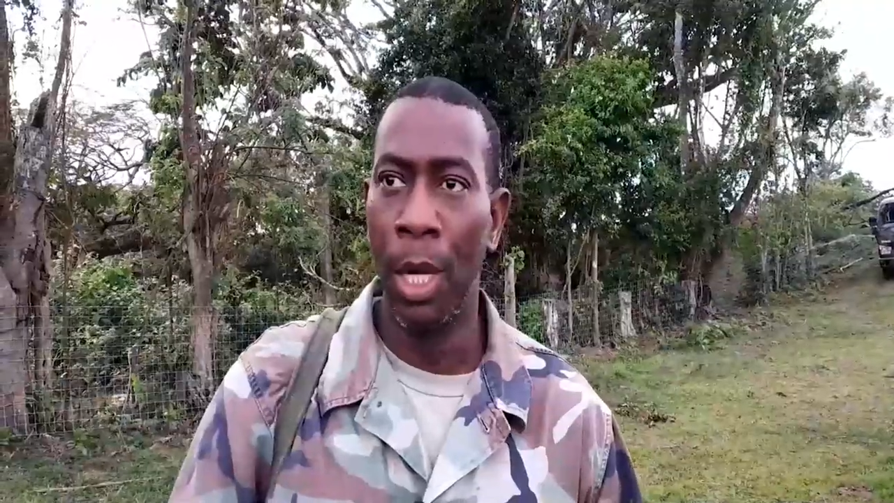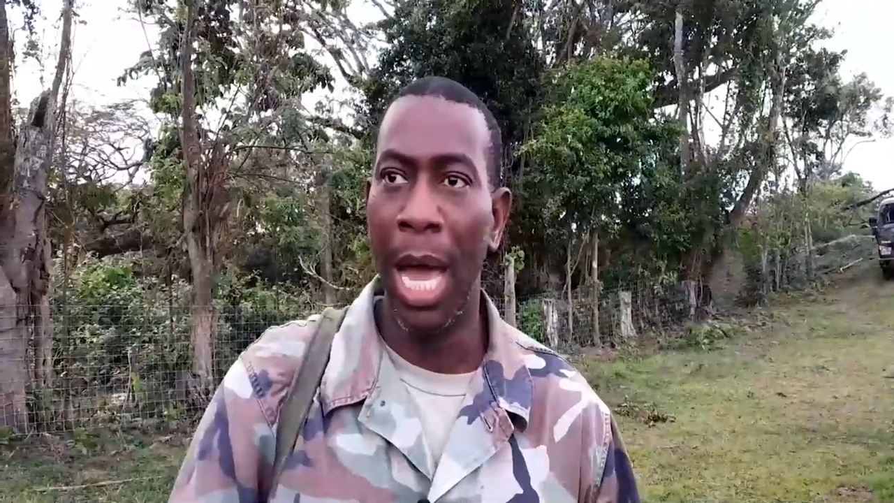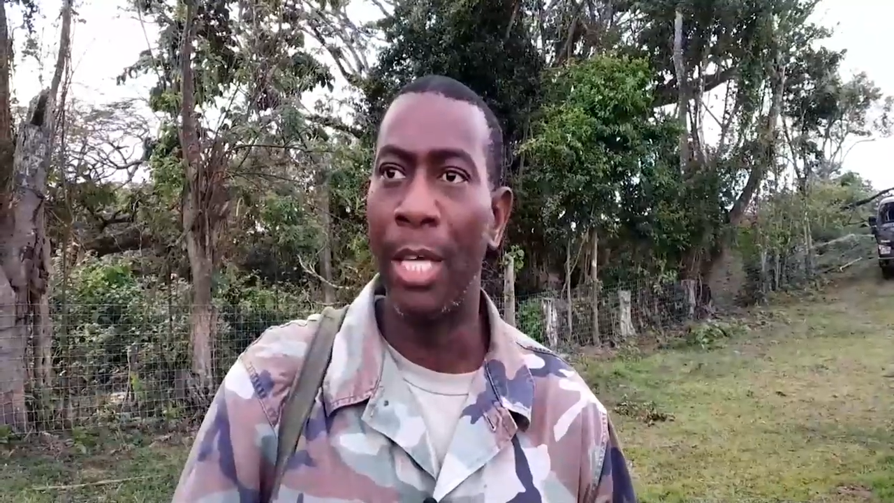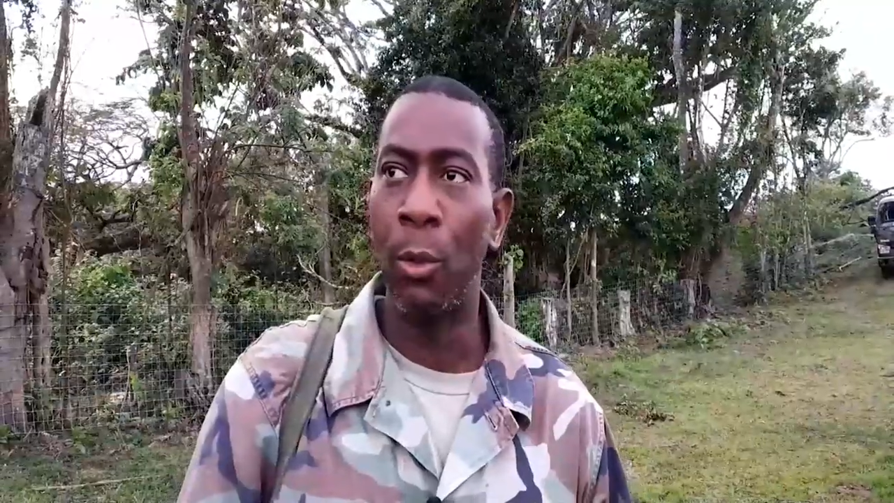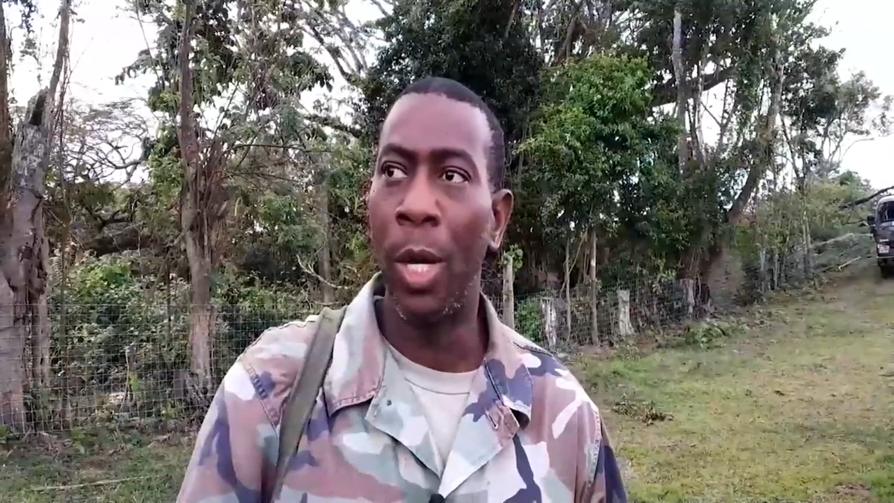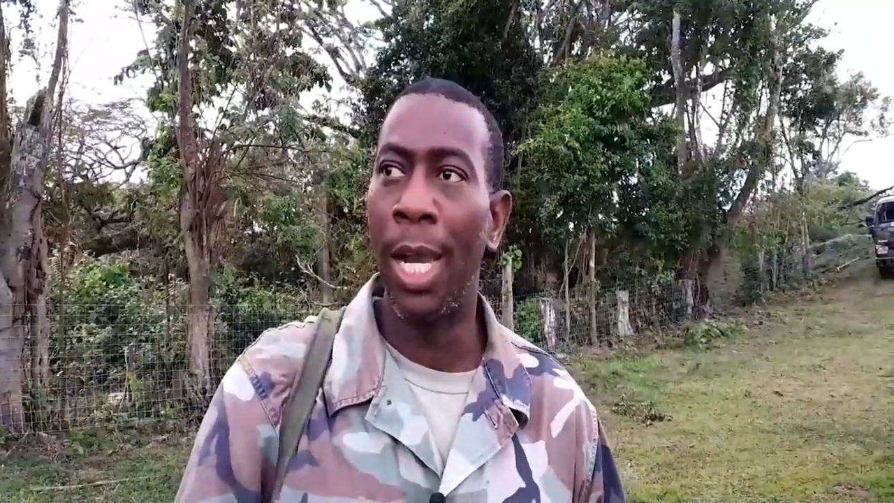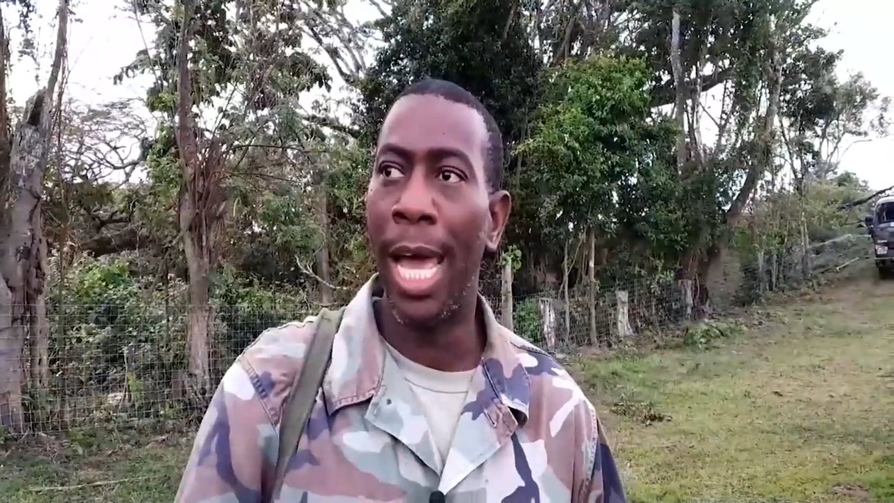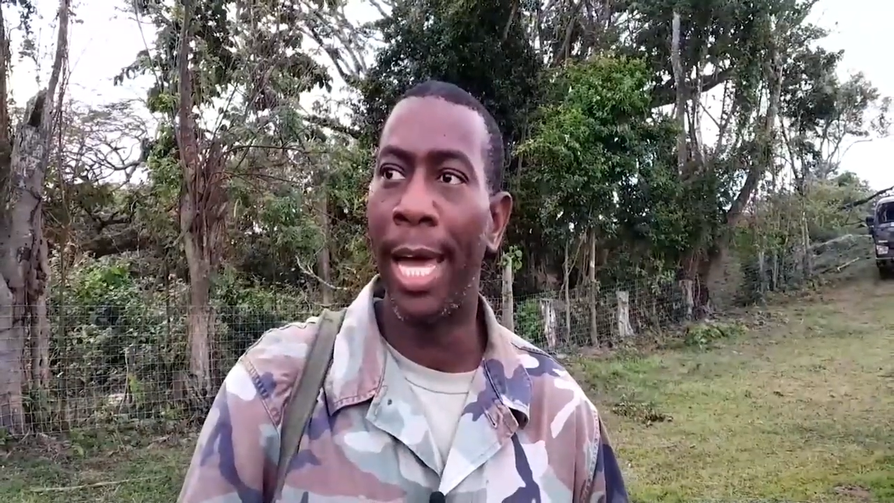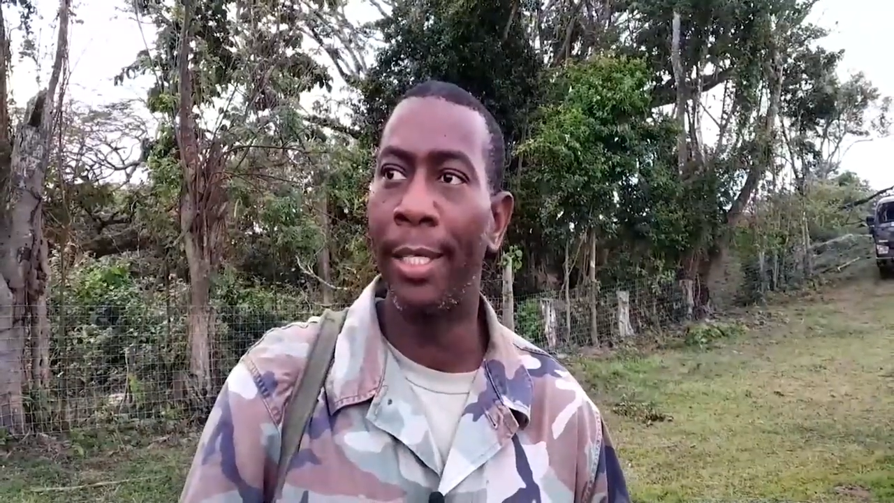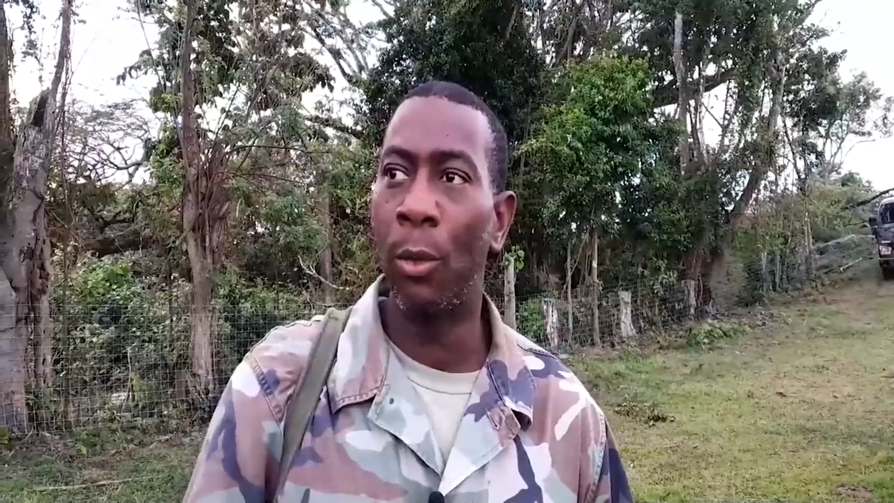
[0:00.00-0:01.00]
as well
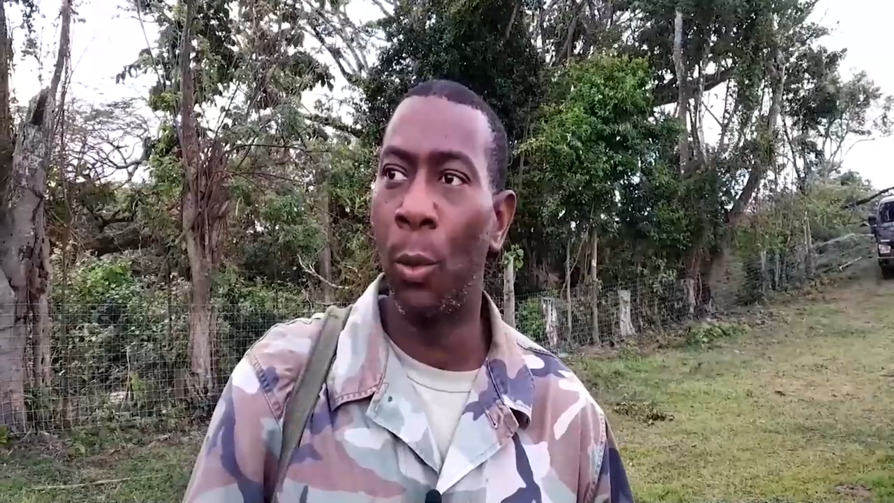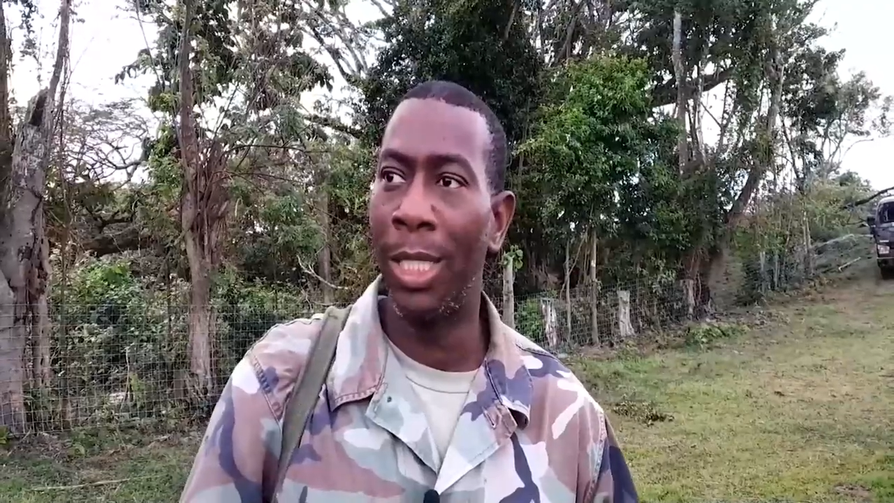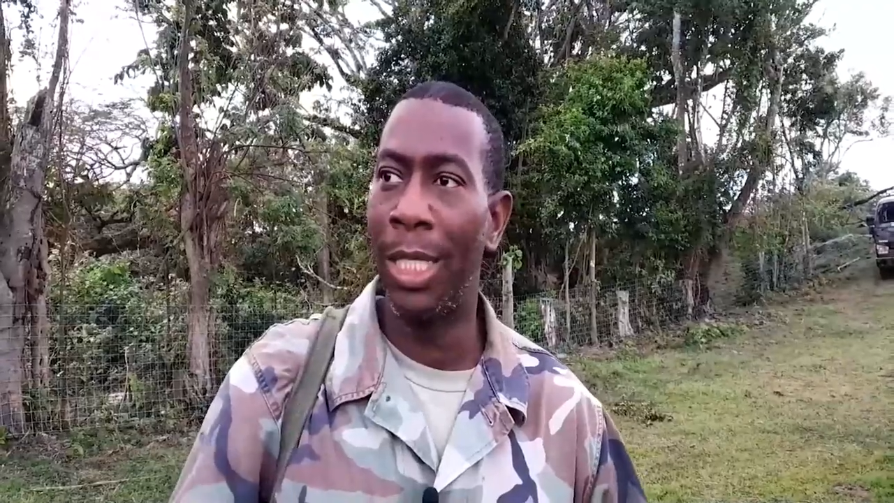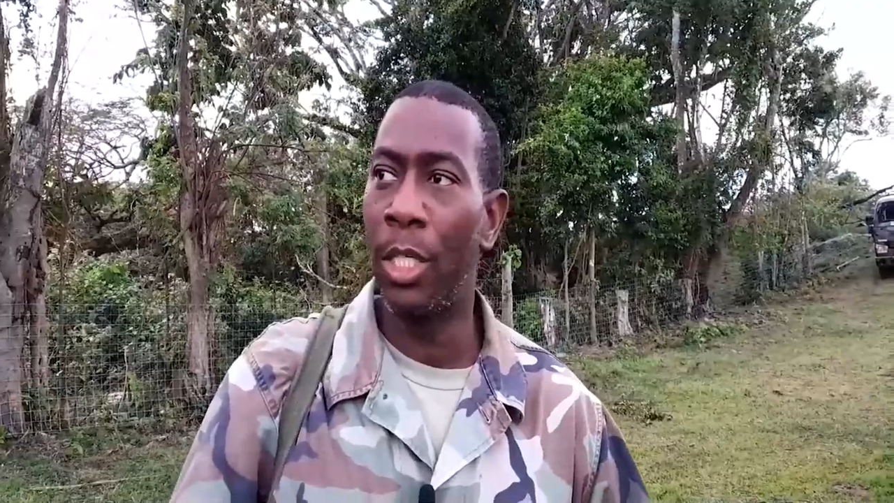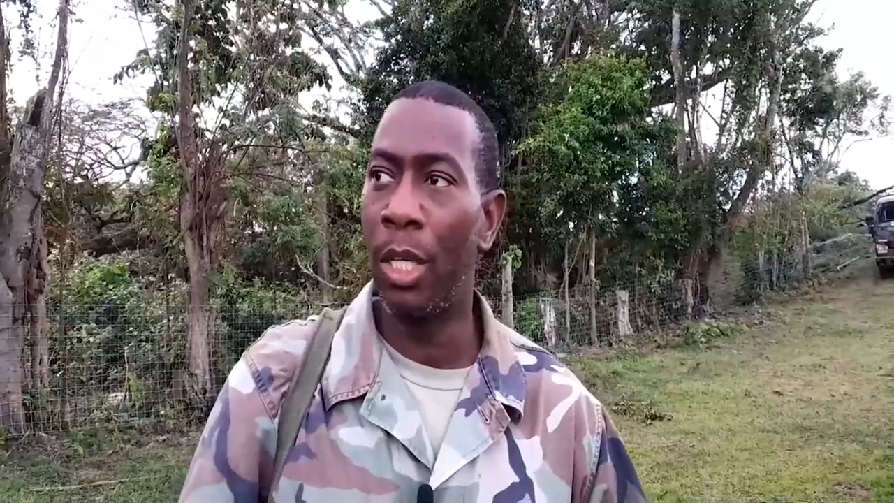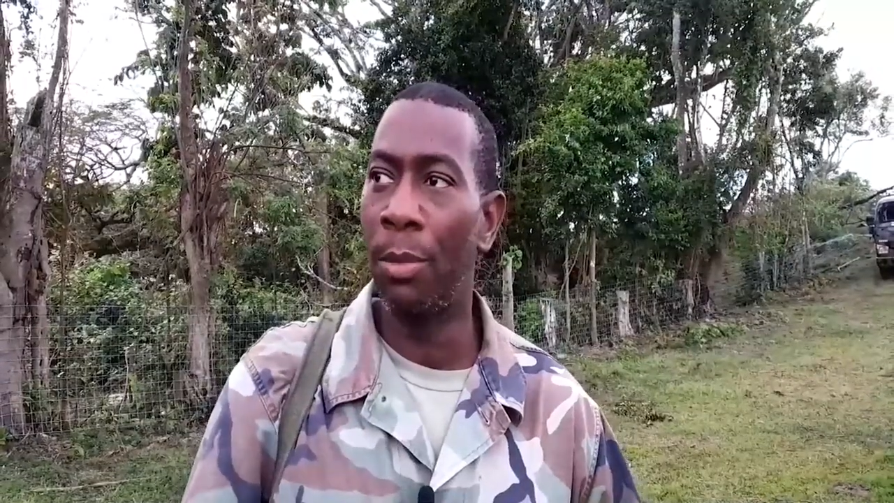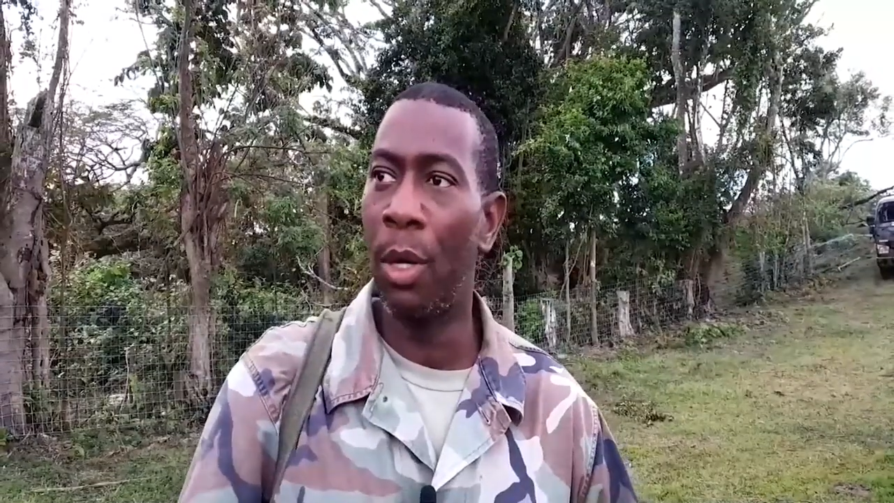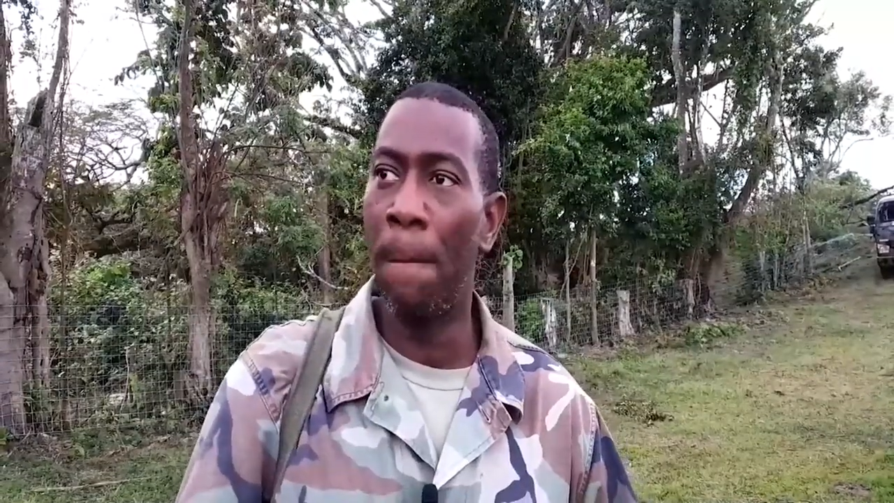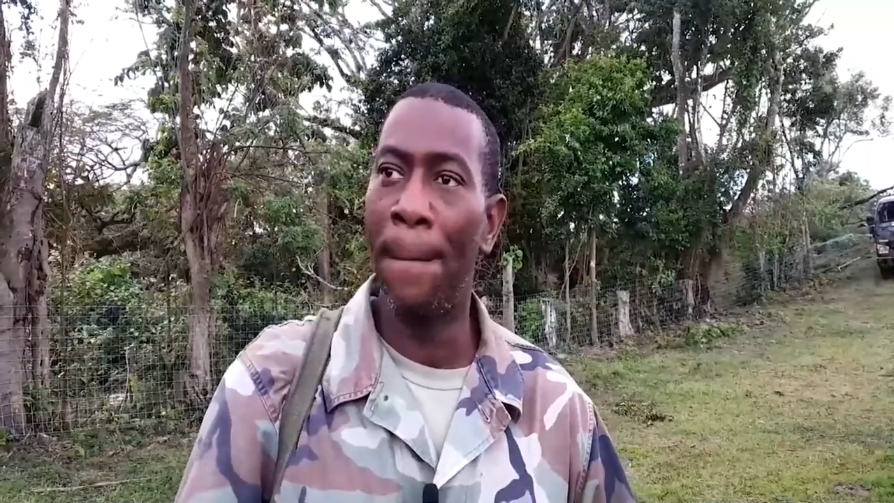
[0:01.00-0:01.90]
as we teach them some